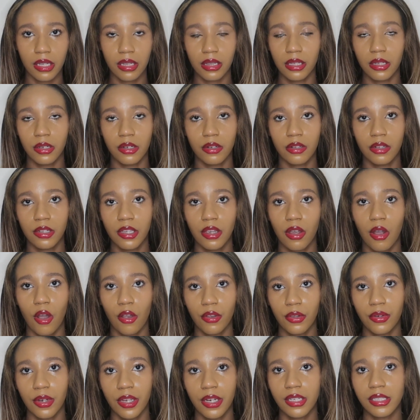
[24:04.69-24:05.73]
literally all
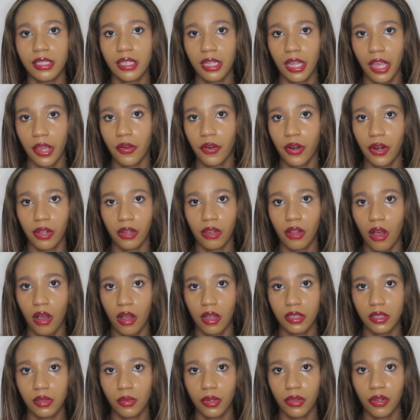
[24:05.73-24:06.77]
you need is liner and
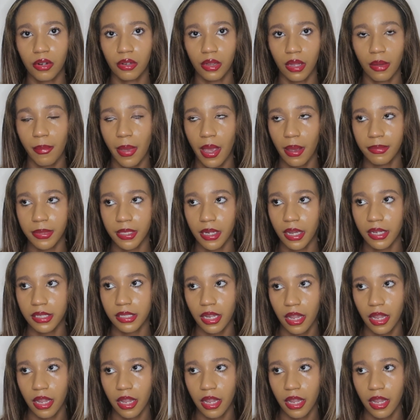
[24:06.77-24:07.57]
gloss with her lip peptides,